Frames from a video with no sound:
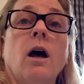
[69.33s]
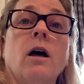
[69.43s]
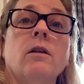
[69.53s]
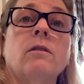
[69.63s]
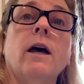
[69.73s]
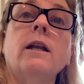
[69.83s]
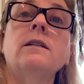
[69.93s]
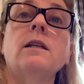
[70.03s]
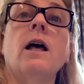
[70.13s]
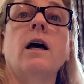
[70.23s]
Uh, that
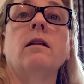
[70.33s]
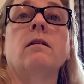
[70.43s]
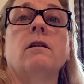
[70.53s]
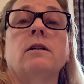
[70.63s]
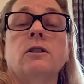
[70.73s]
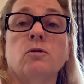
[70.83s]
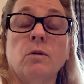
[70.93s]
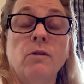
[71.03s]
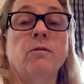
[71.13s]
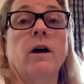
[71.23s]
is not, she's
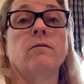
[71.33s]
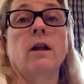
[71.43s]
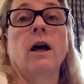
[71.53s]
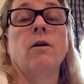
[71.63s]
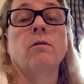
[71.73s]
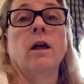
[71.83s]
25 now,